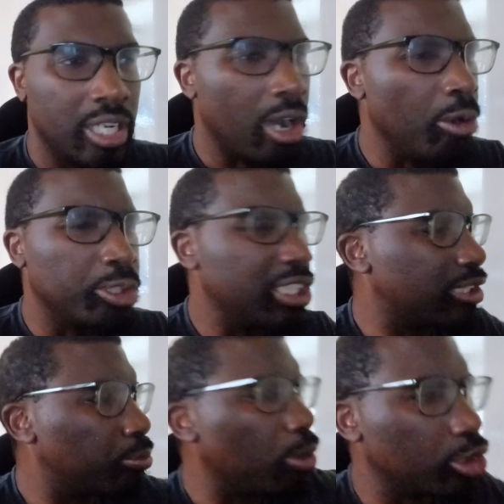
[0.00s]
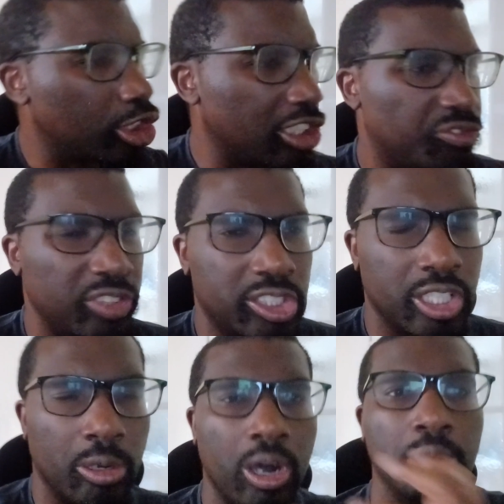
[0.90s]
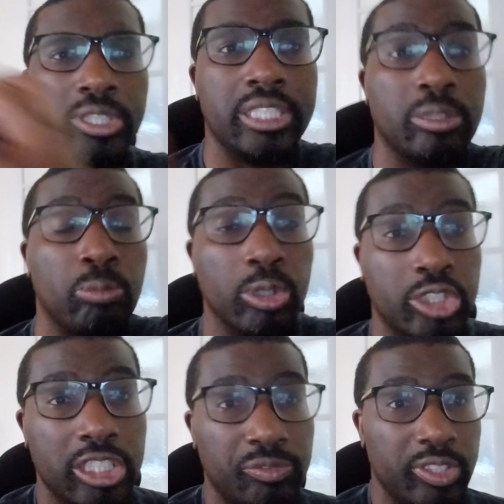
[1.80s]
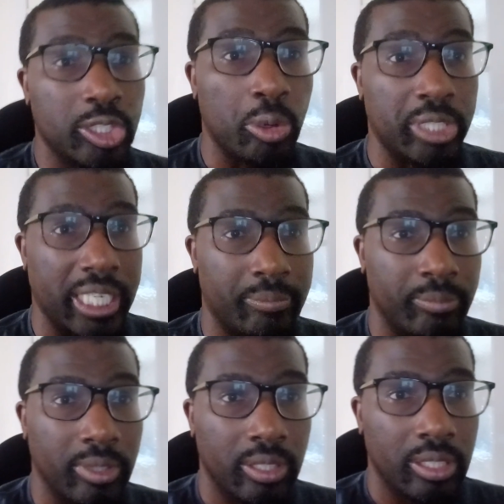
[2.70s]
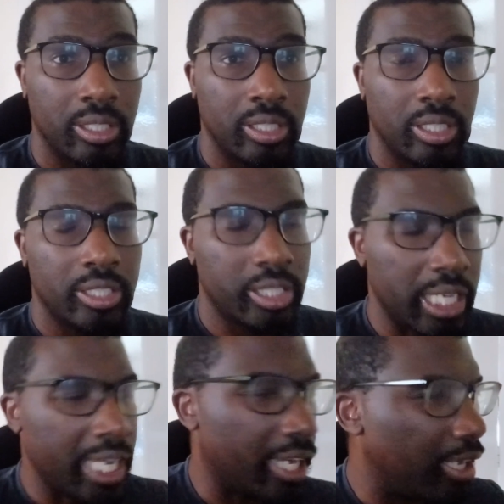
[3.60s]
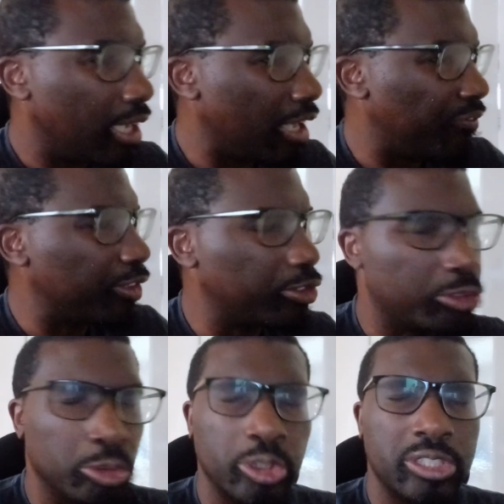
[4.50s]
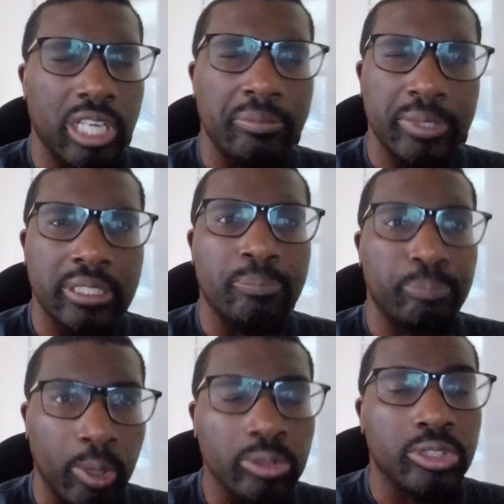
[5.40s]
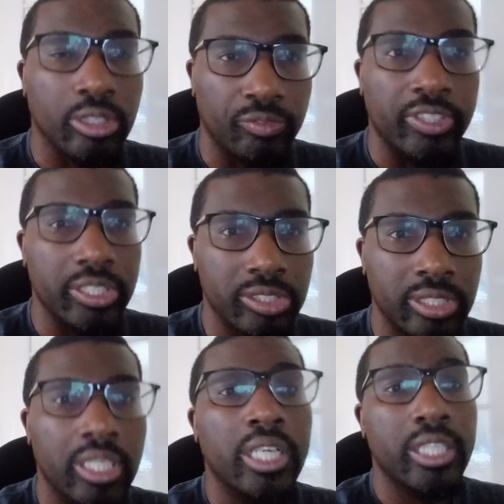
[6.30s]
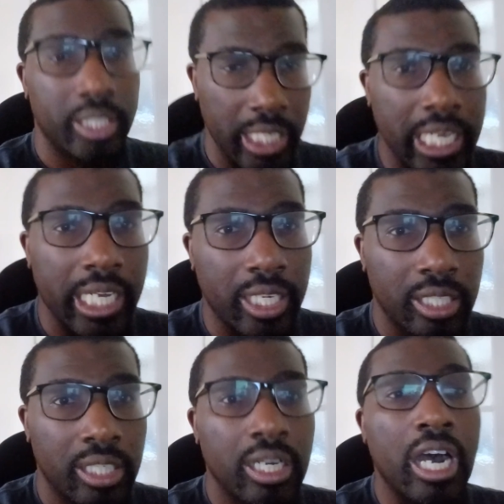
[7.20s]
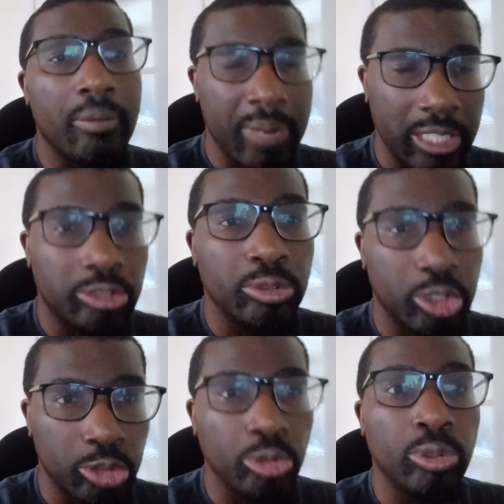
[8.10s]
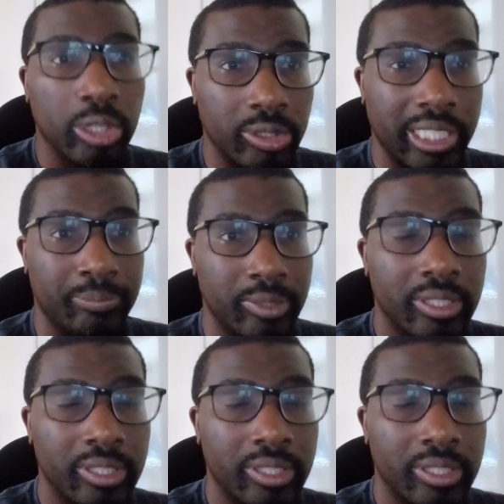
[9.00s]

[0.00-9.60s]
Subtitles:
Oh, you need to watch this video. Oh, you need to watch this video on him. Yeah, if he's story time Mr. Box Office, yeah, I might do a story on him.